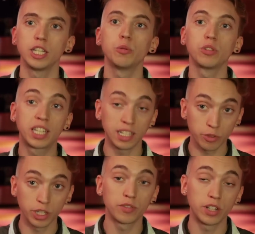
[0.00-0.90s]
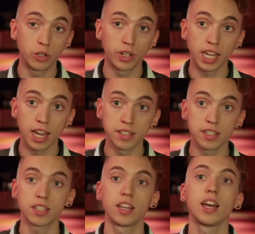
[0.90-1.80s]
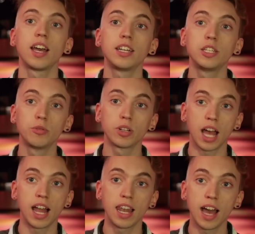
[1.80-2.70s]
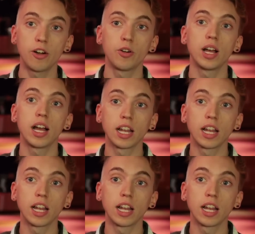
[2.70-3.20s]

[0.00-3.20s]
You will get rid of annoying ads, and you will allow